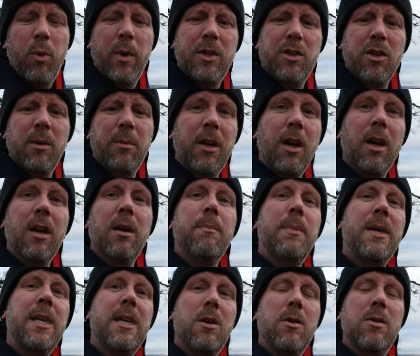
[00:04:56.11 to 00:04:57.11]
which I'm going to
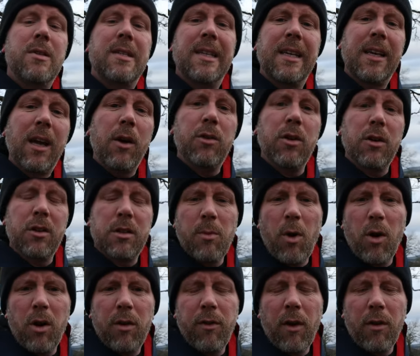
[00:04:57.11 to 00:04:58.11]
be using the Godox
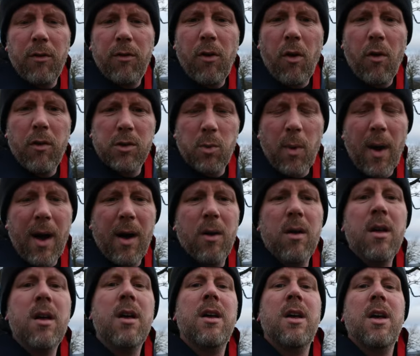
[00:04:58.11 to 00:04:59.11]
microphone for as
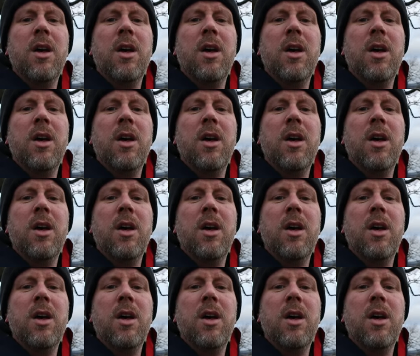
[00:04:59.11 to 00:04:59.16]
well,